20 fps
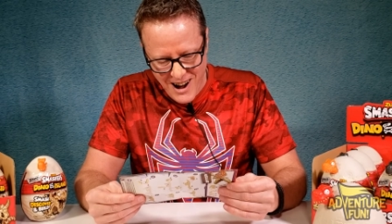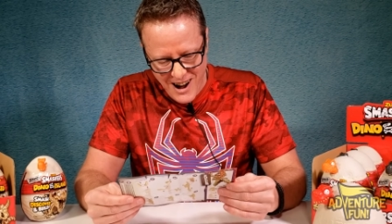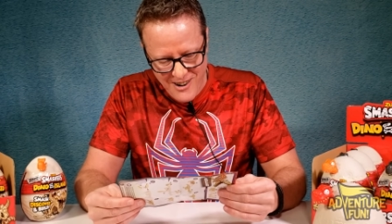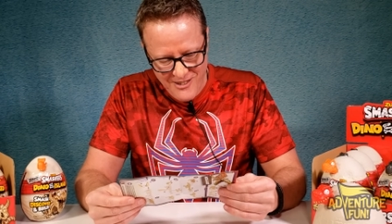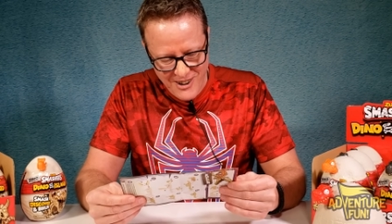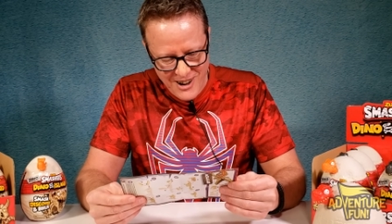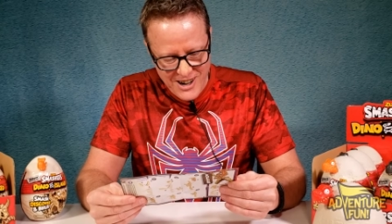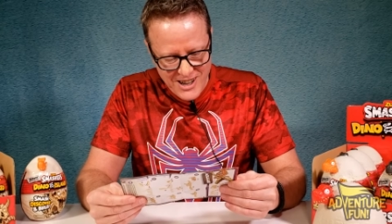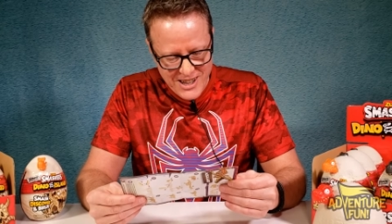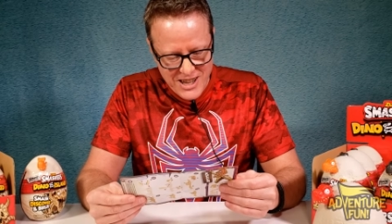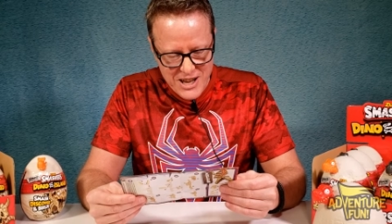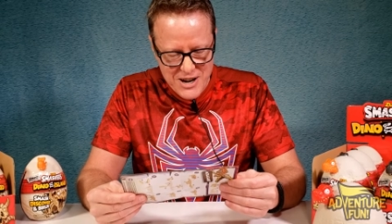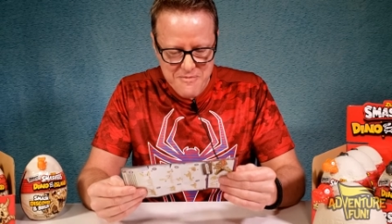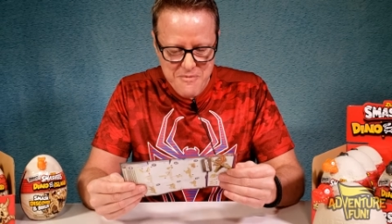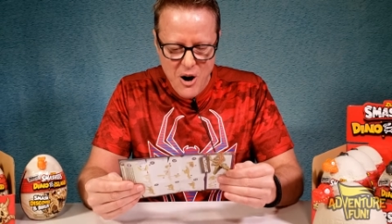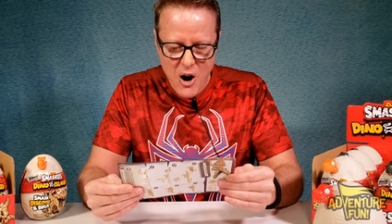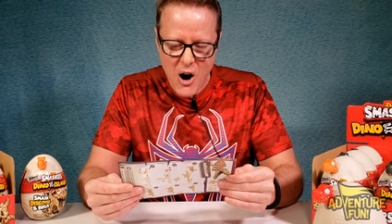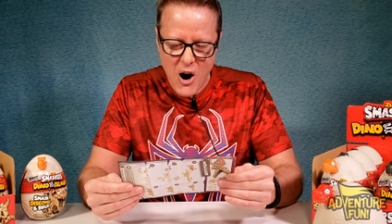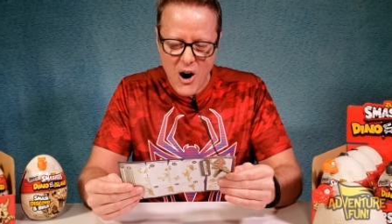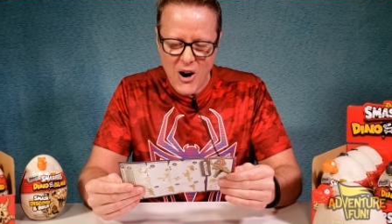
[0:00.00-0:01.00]
I want to get them
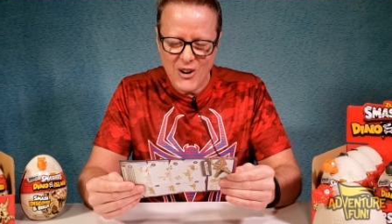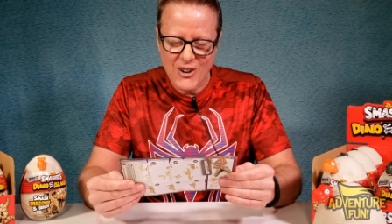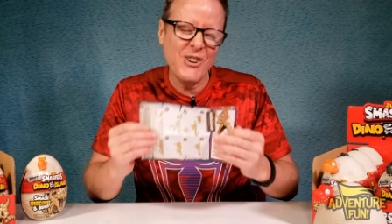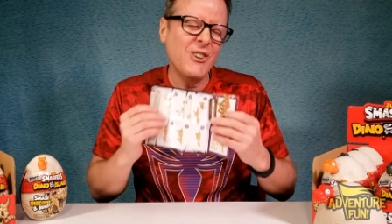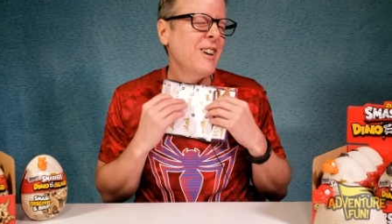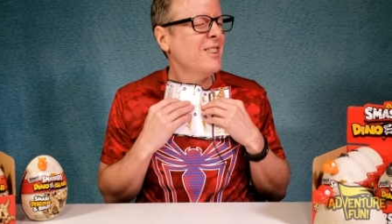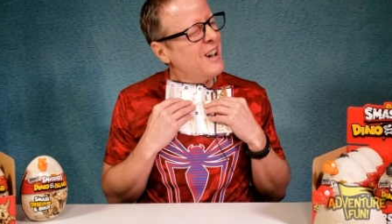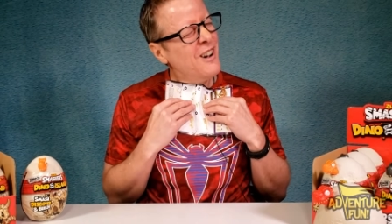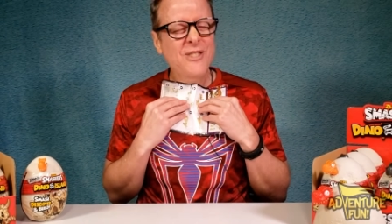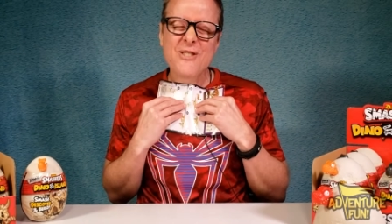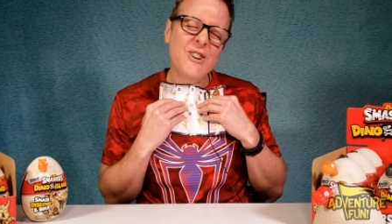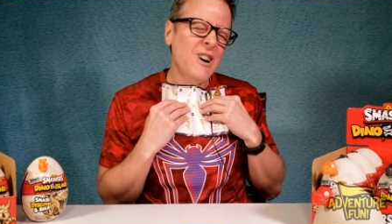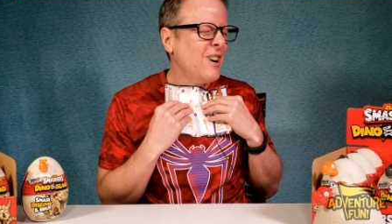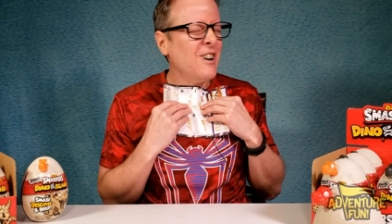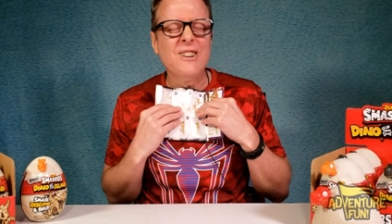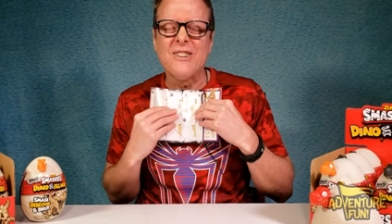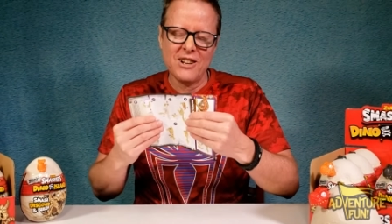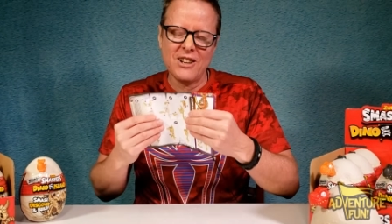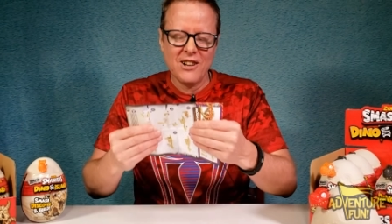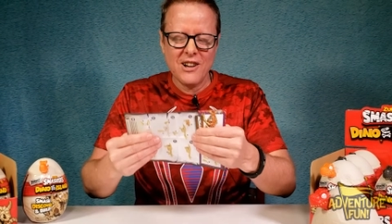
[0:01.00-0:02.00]
all.
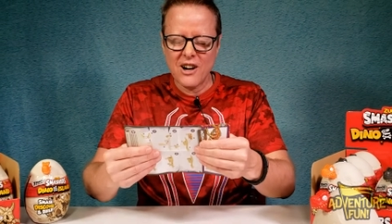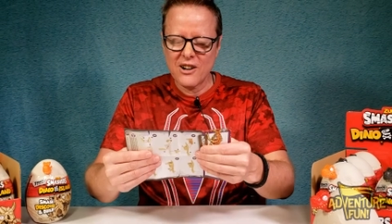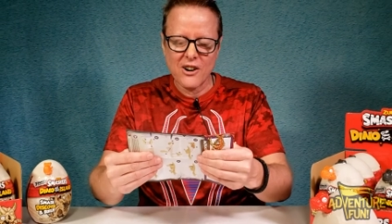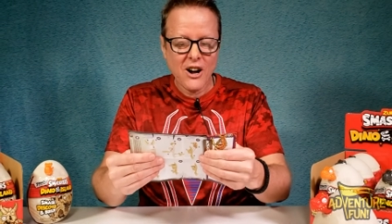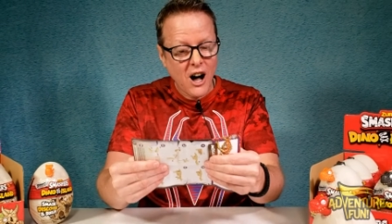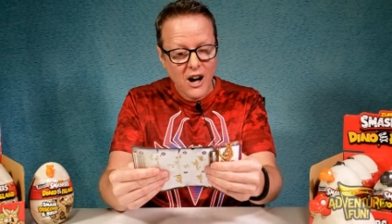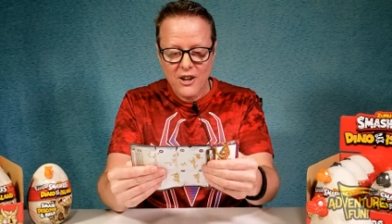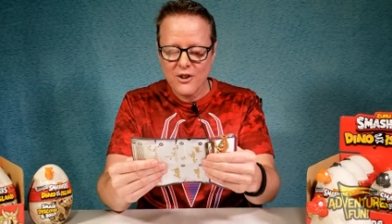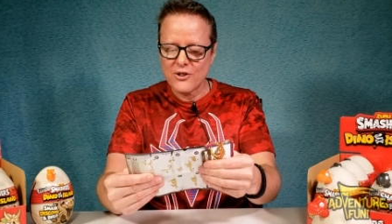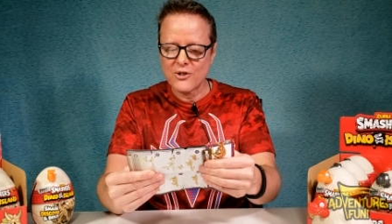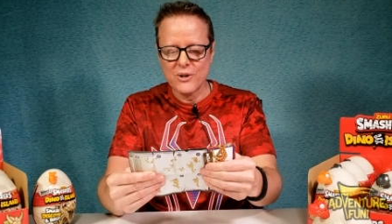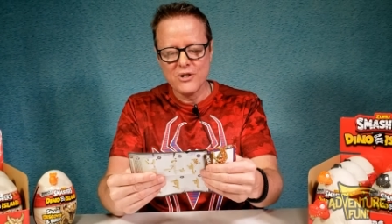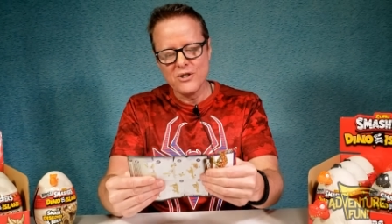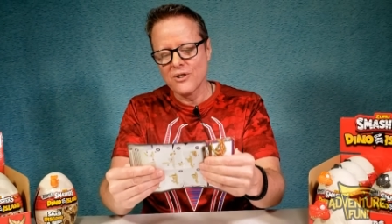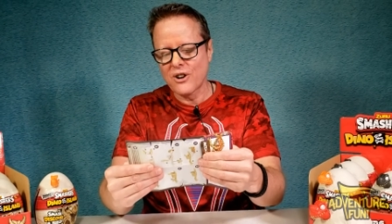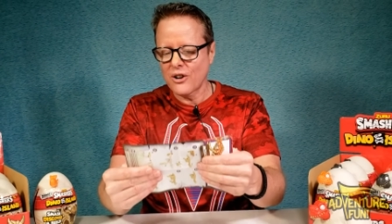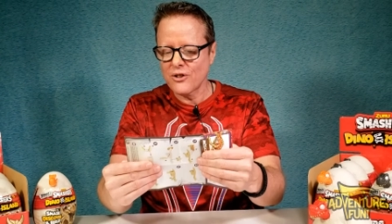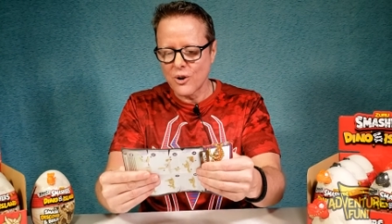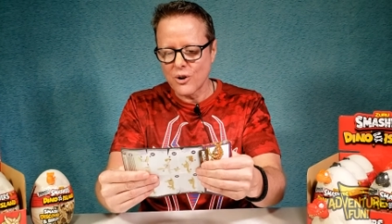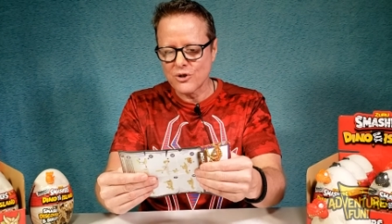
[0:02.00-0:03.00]
I'm going to hug you and squeeze you
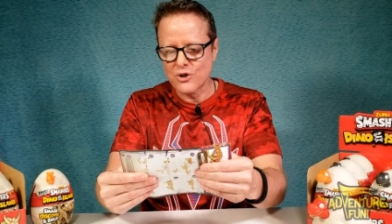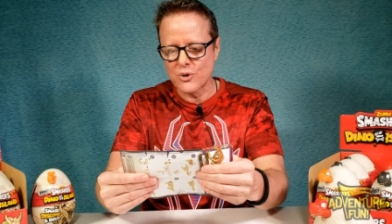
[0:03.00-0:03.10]
and call you all